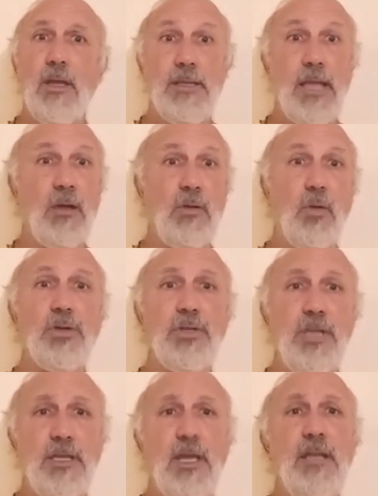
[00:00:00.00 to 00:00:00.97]
now Lord
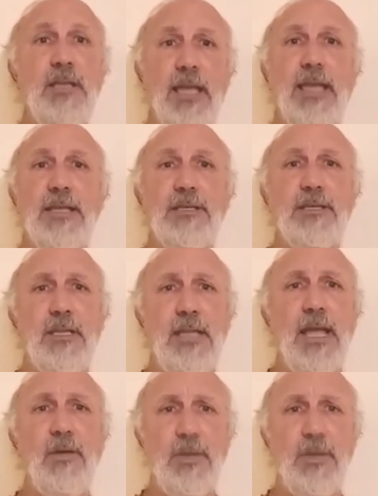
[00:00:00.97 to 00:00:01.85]
Chaitanya gets it, now